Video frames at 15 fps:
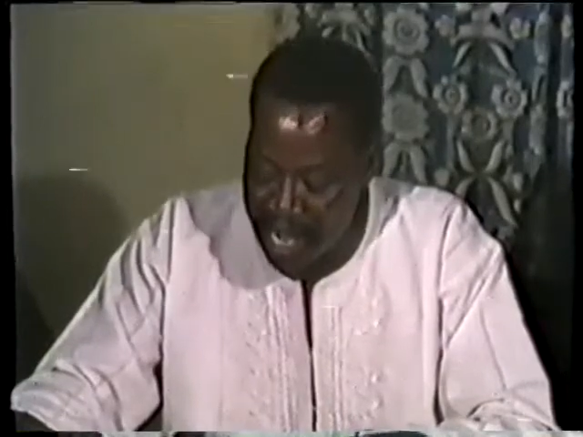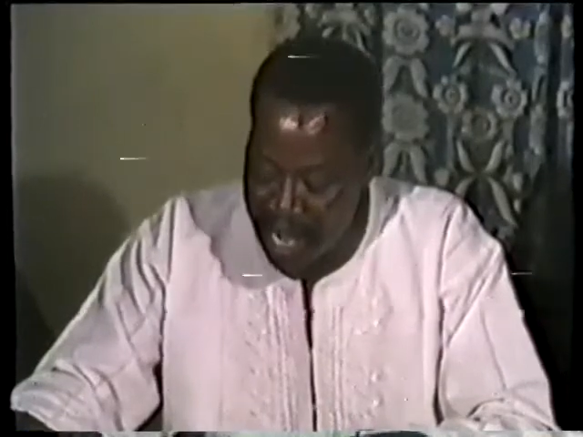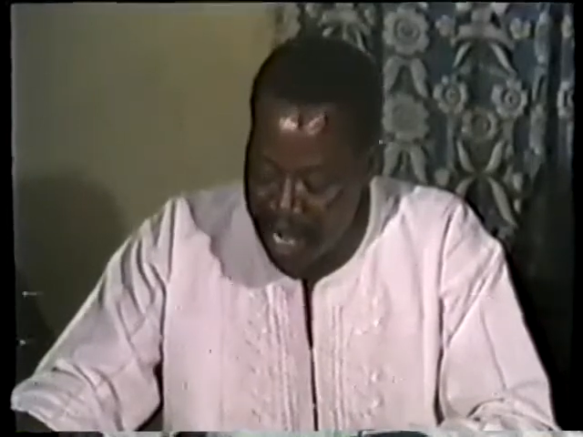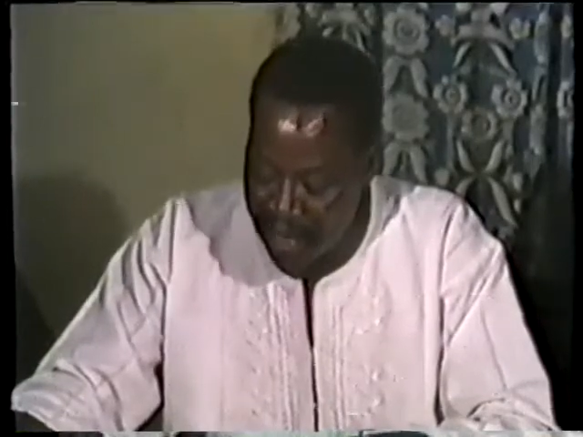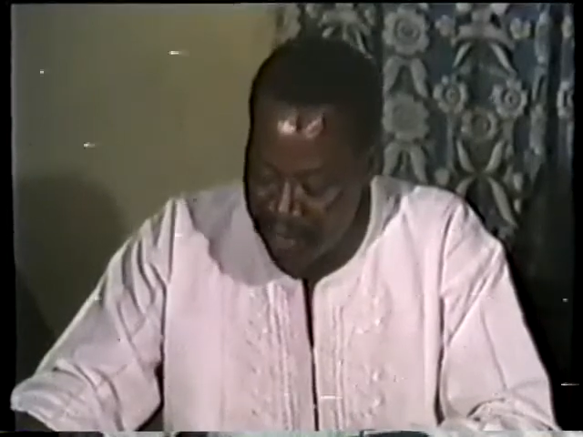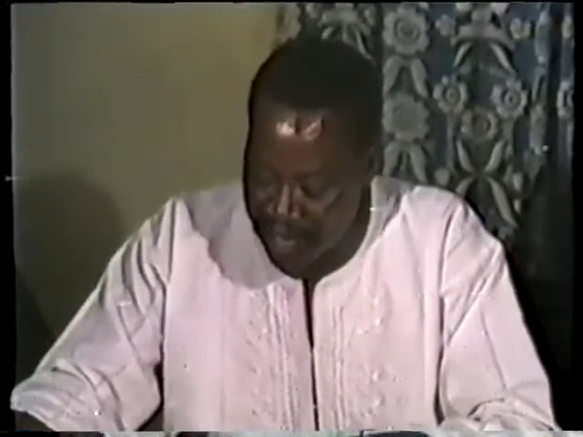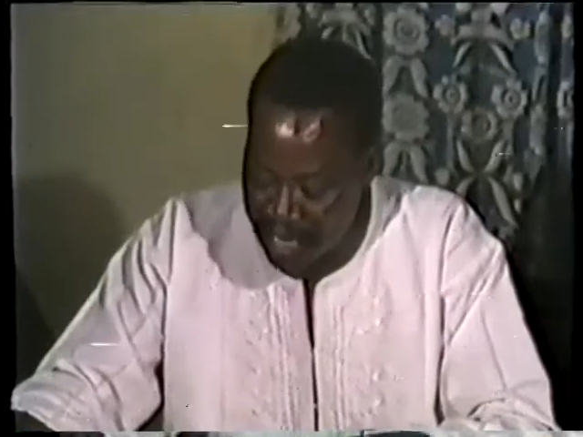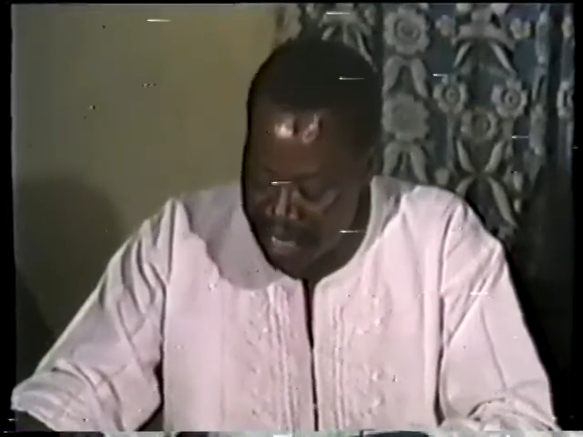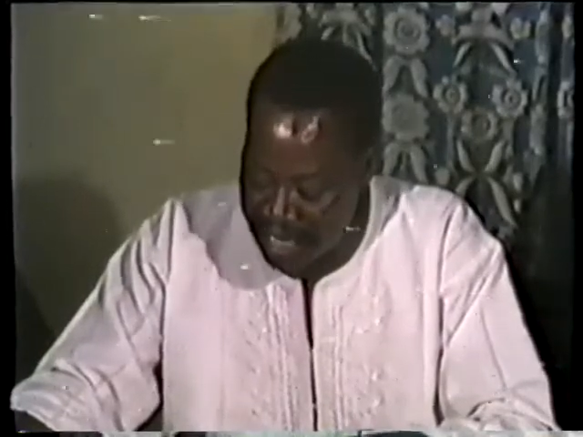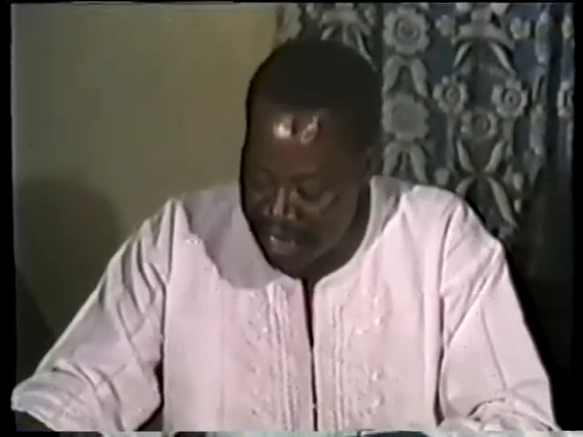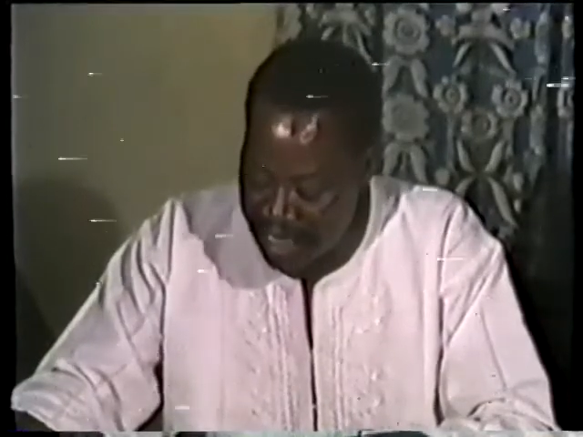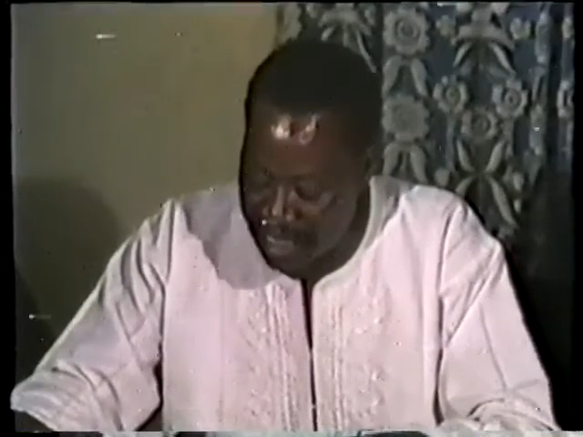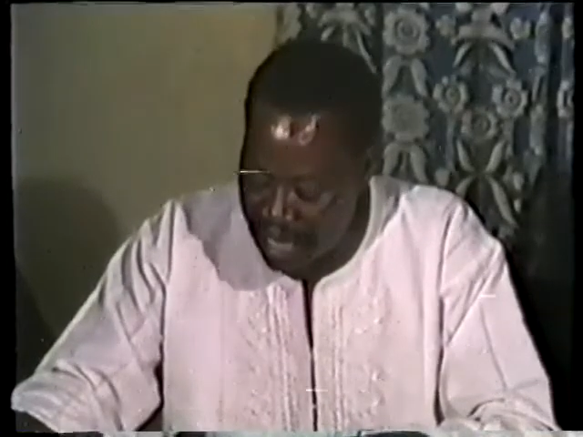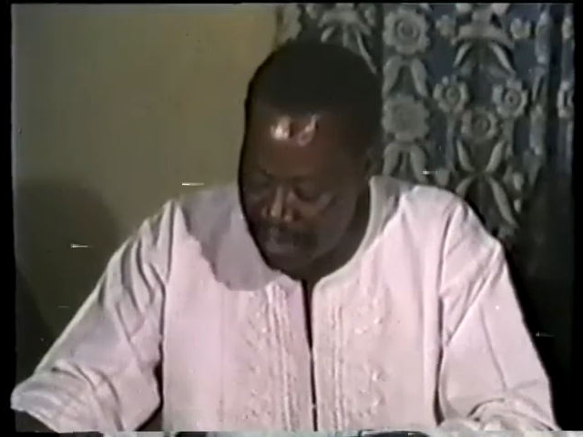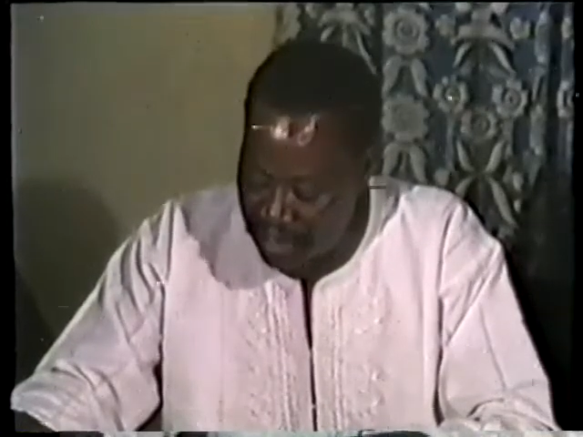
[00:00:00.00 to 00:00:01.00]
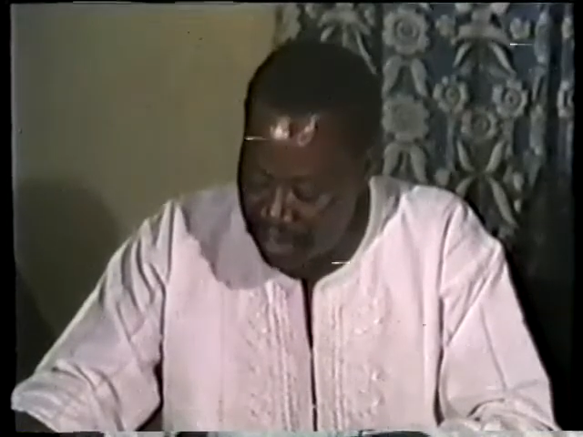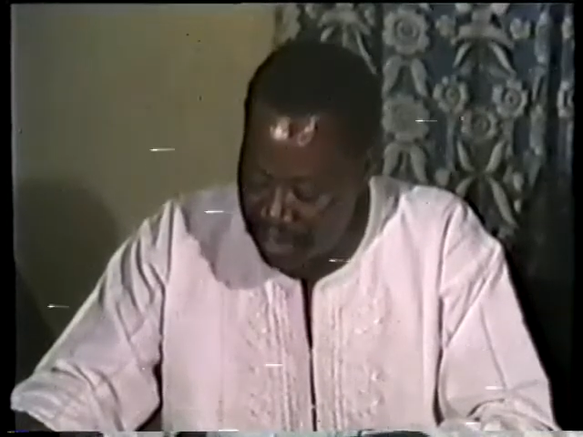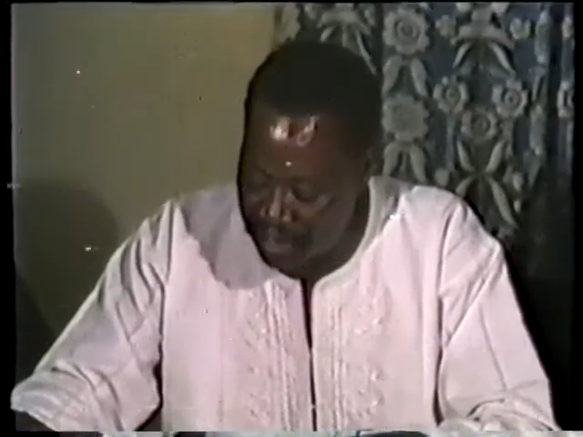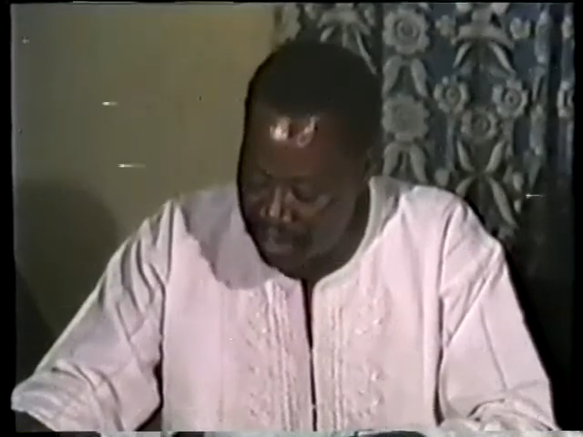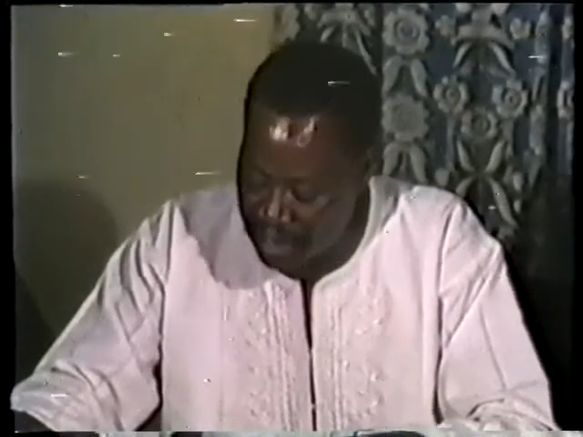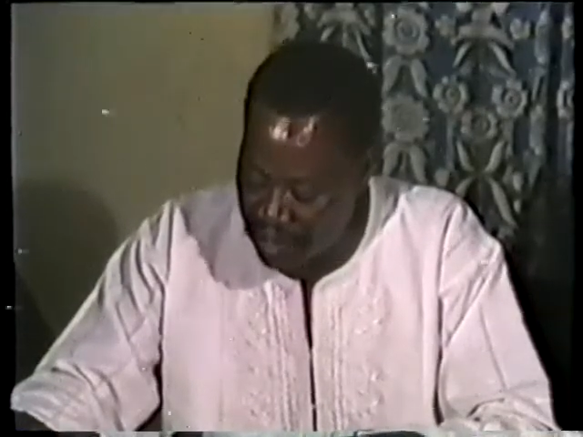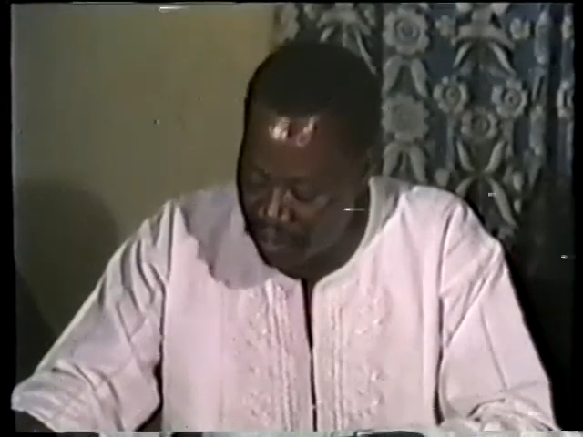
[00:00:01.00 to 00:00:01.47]
and rendered
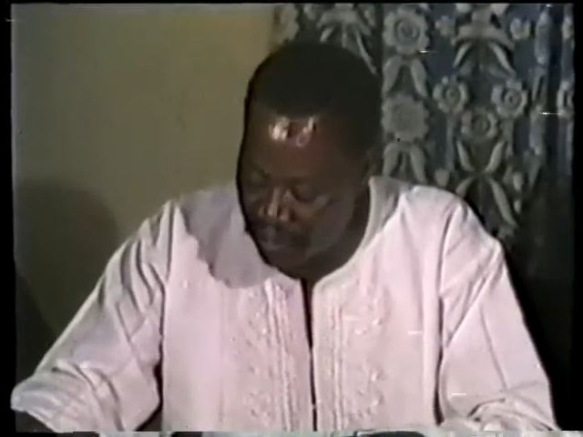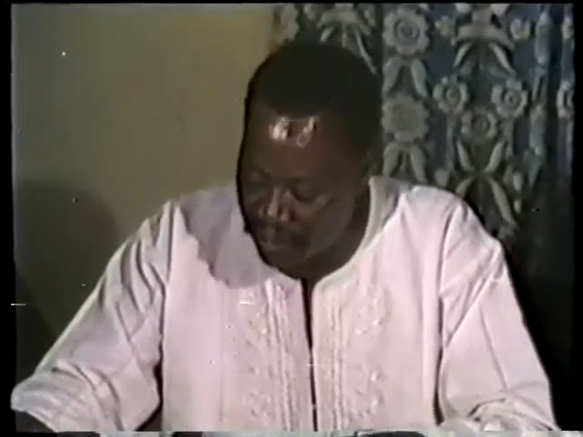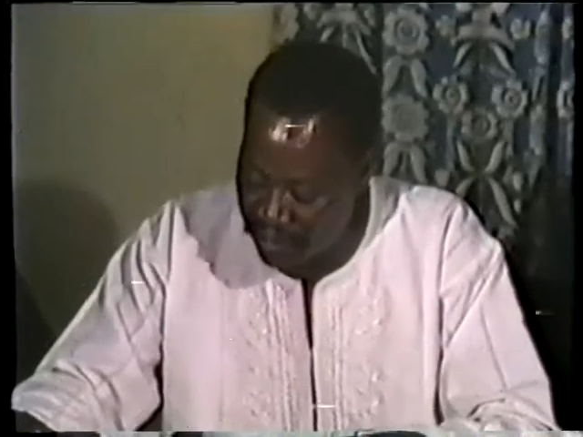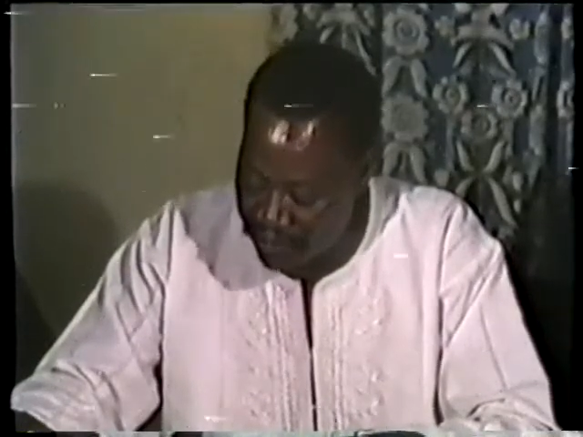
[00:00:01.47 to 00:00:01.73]
thousands into the